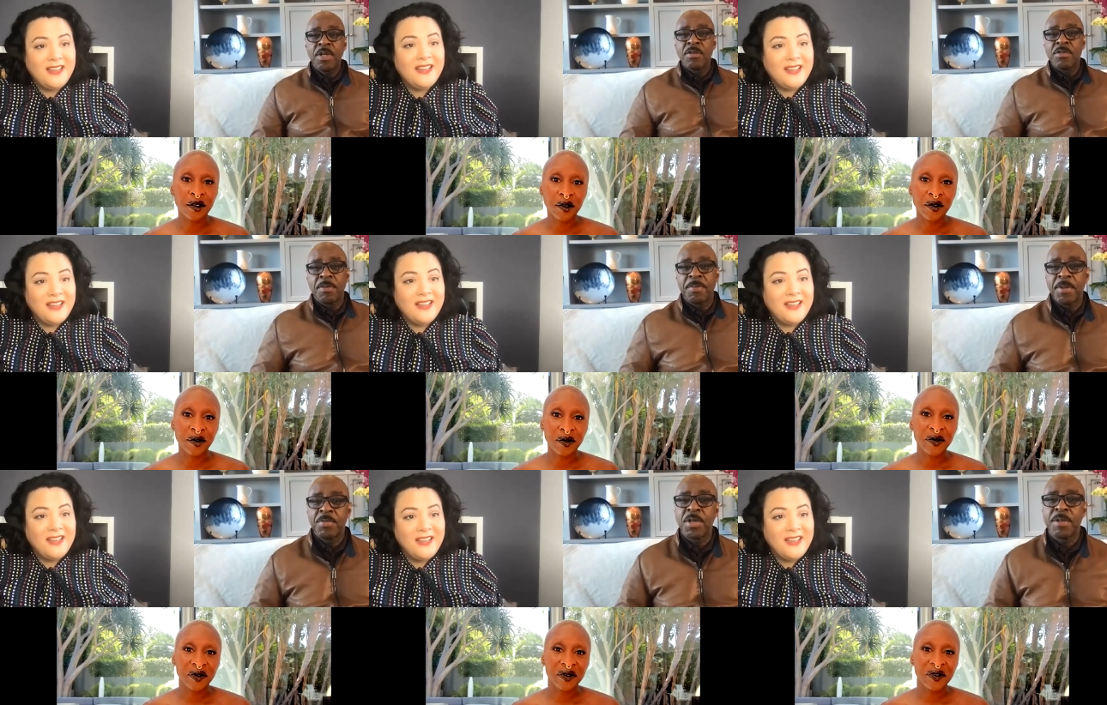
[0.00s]
Speaker 1: know, so
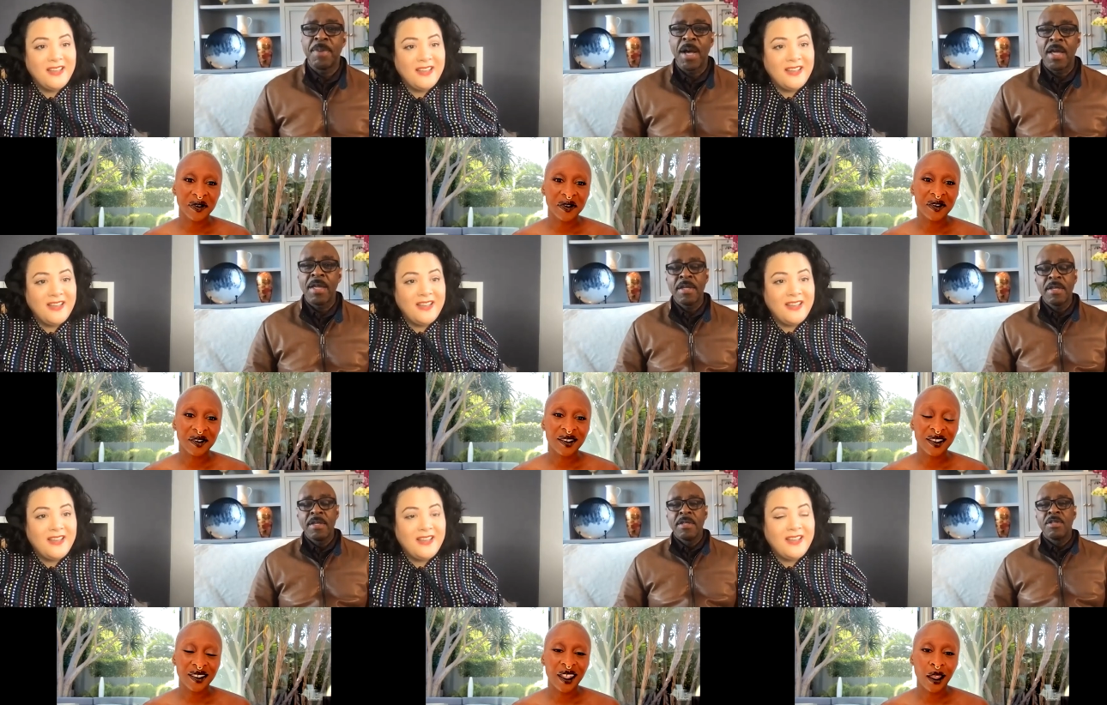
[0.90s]
people could buy
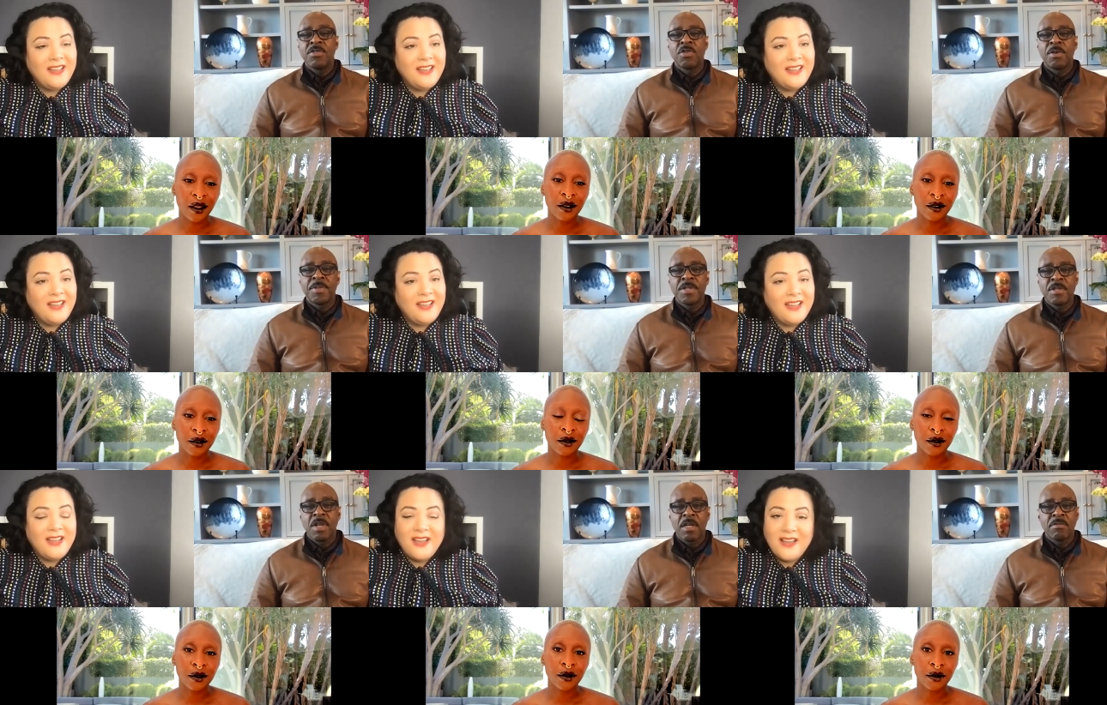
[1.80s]
yeah. his
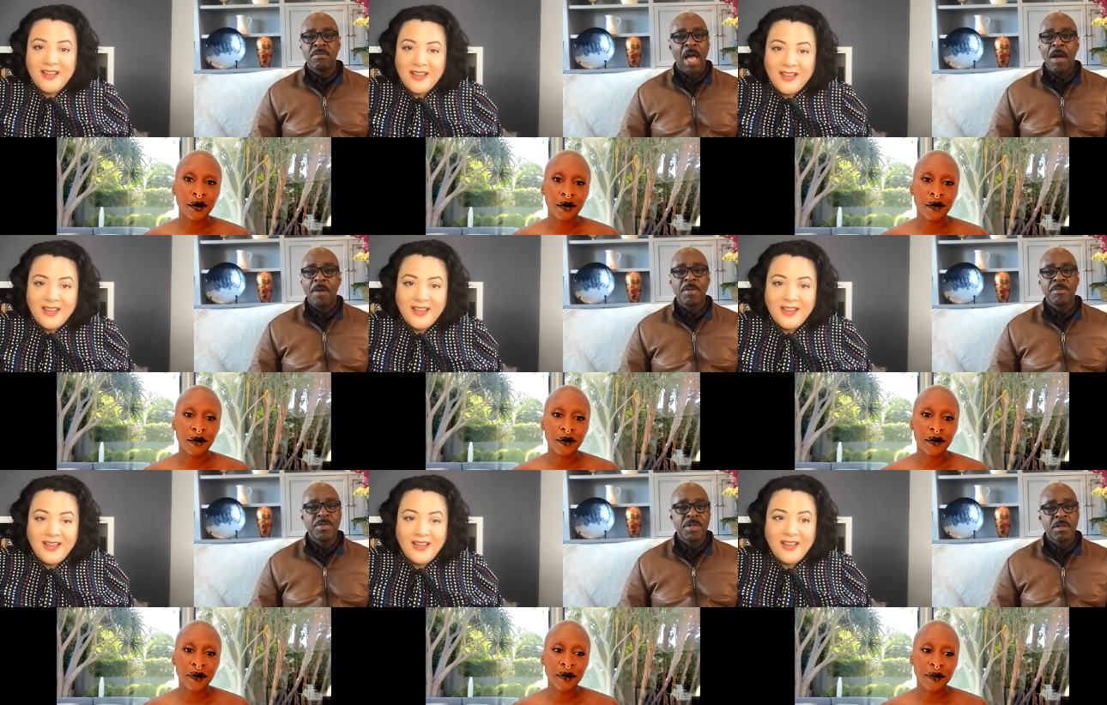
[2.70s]
sermons like
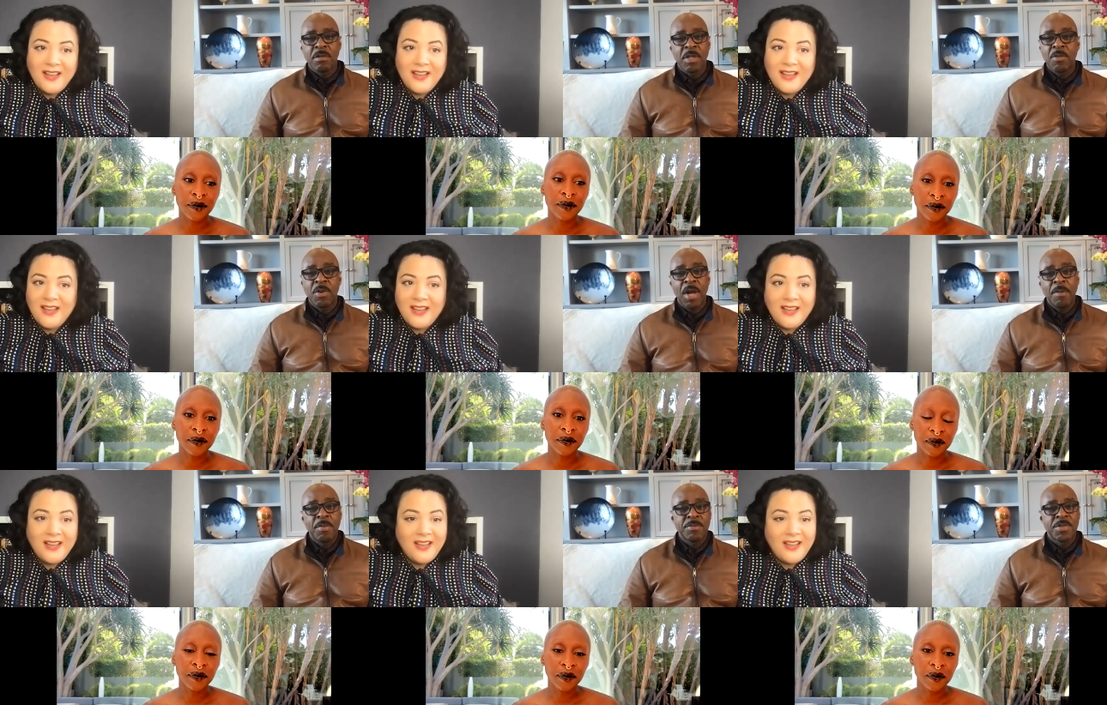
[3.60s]
albums. They mm-hmm. were albums.
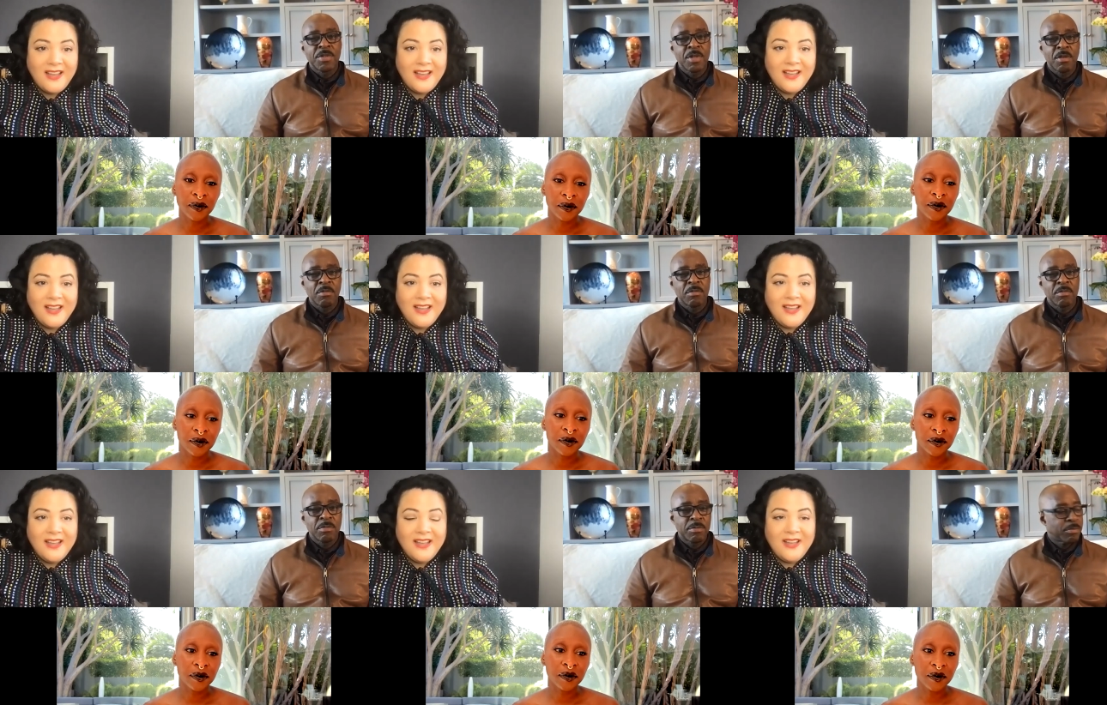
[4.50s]
So. Mm-hmm.
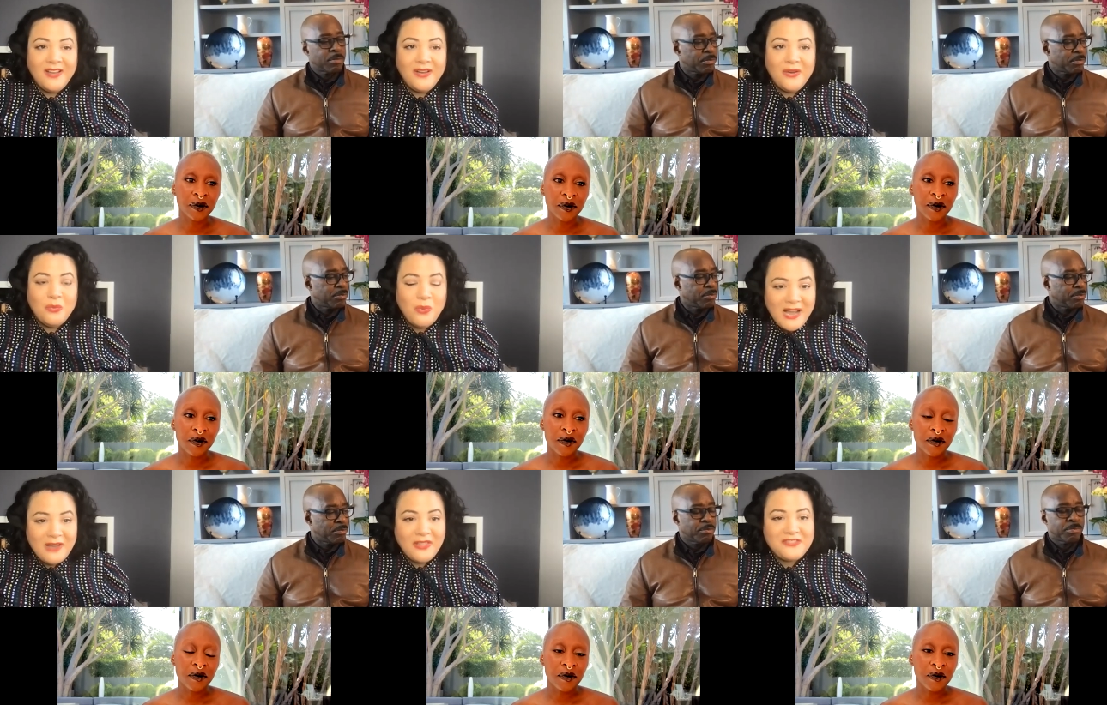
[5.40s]

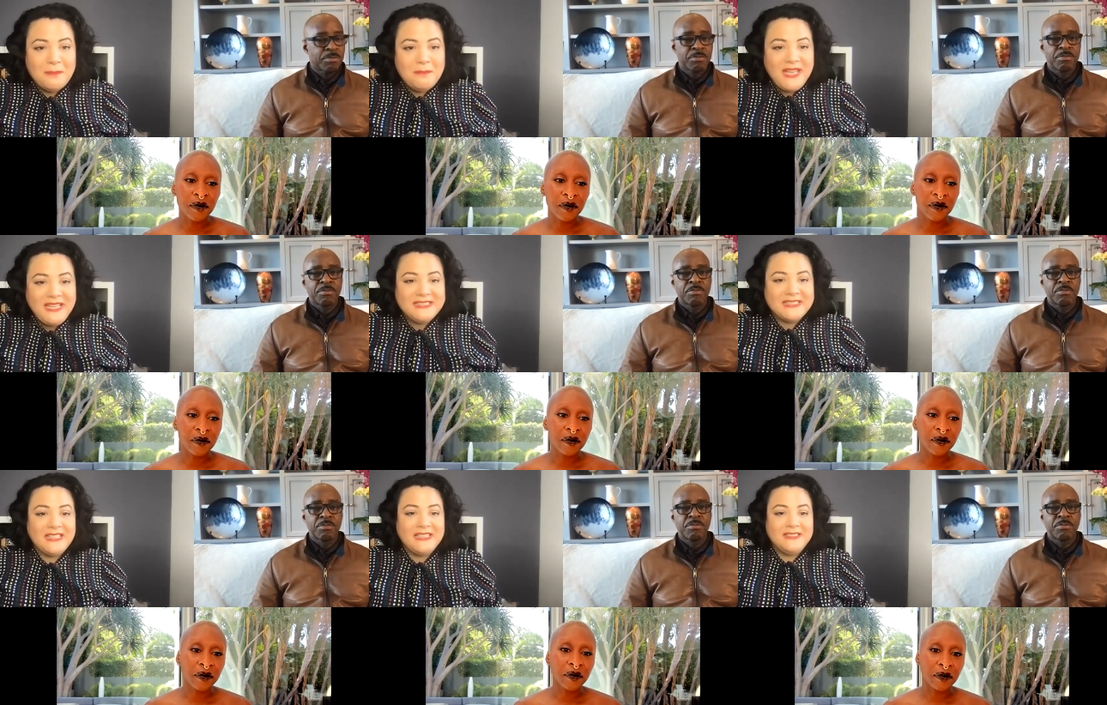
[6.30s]
Speaker 2: Wow, that's
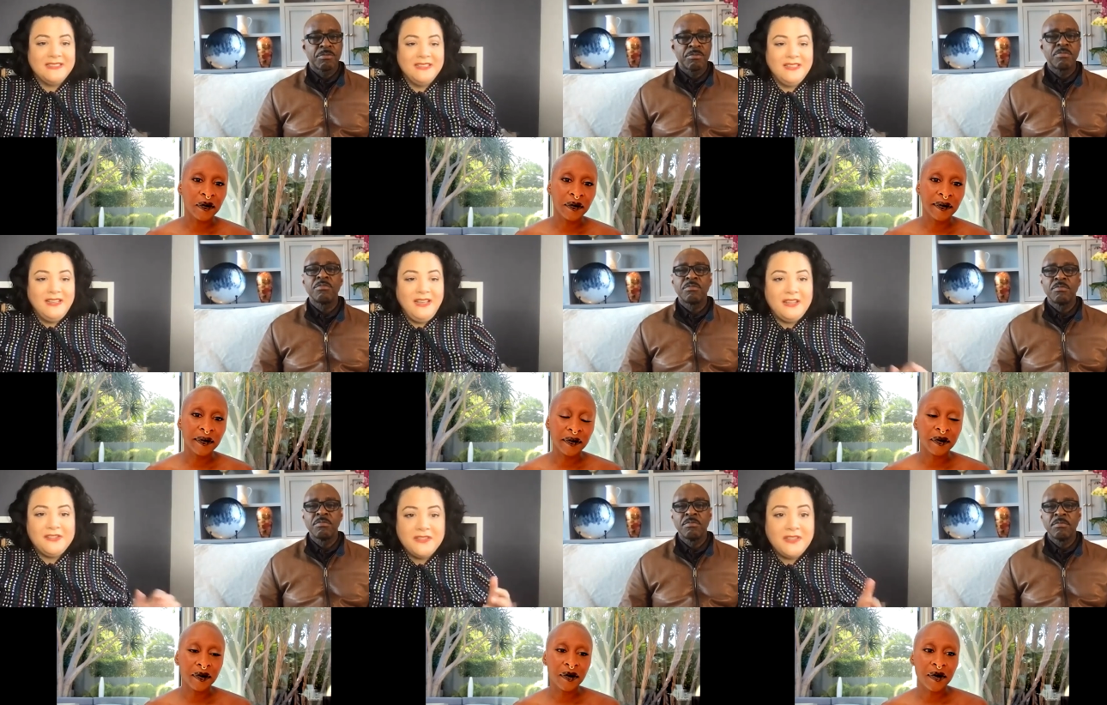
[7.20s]
amazing.
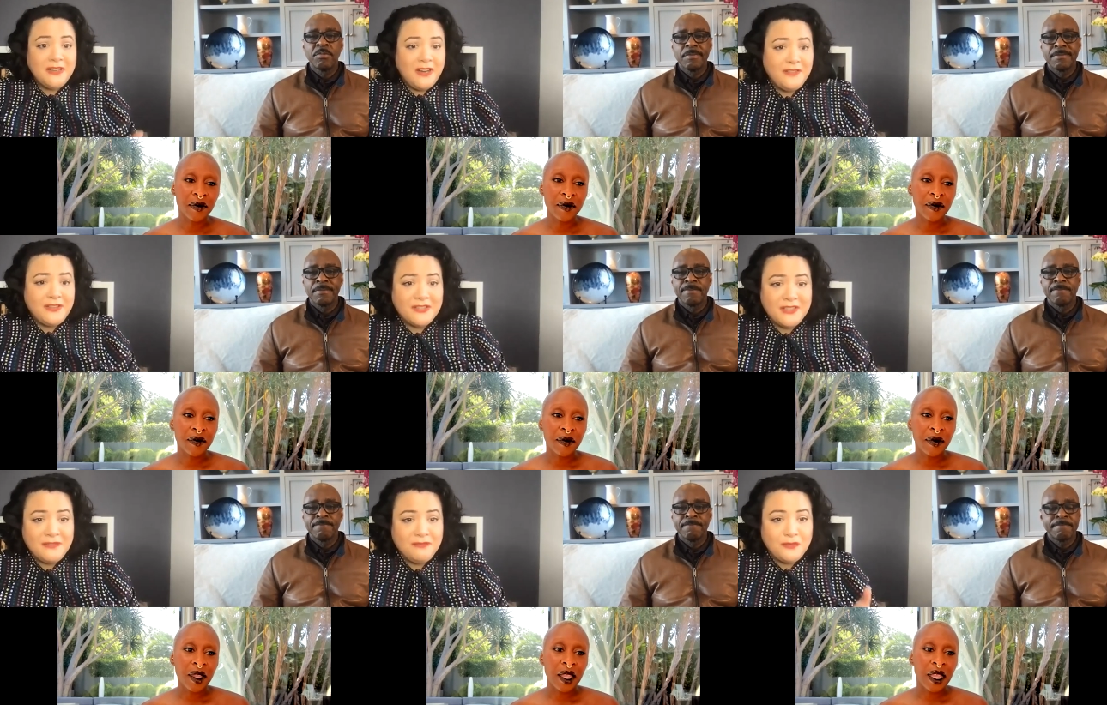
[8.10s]
And mm-hmm. Cynthia,
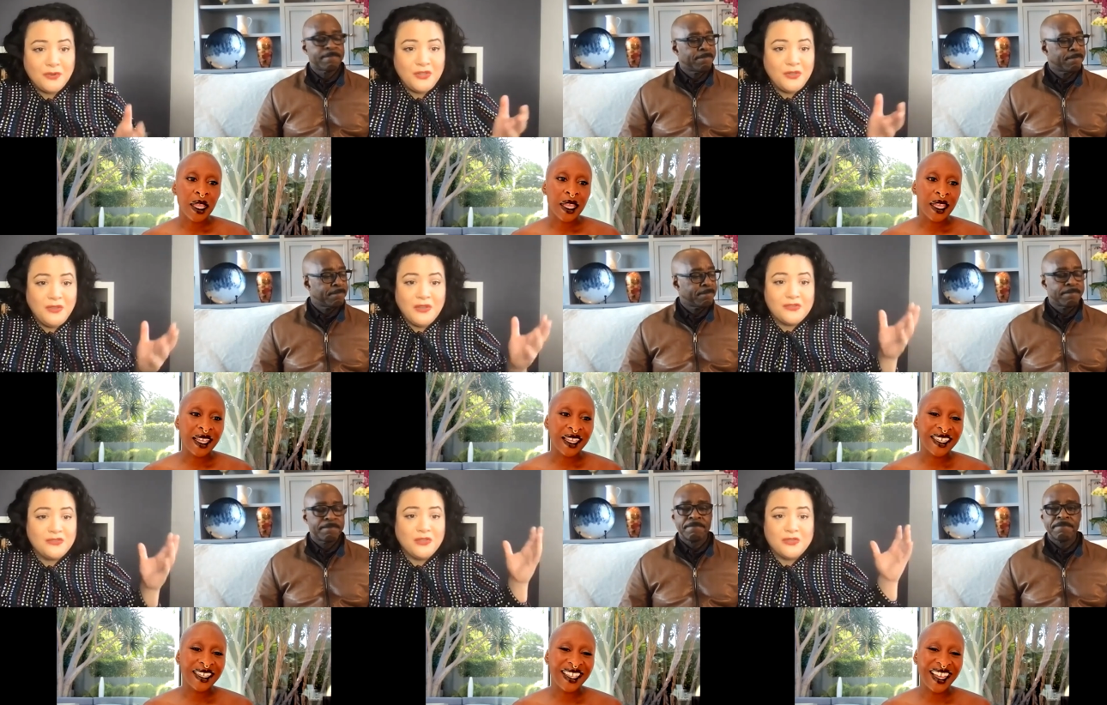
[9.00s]
obviously for you,
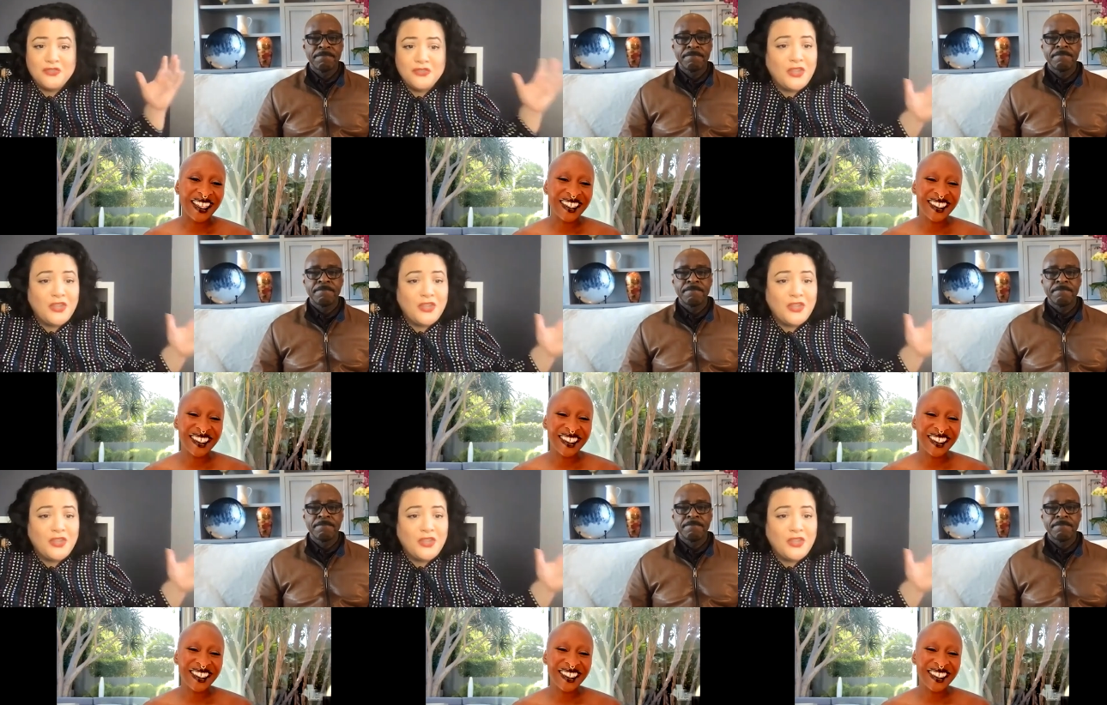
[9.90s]
there's there's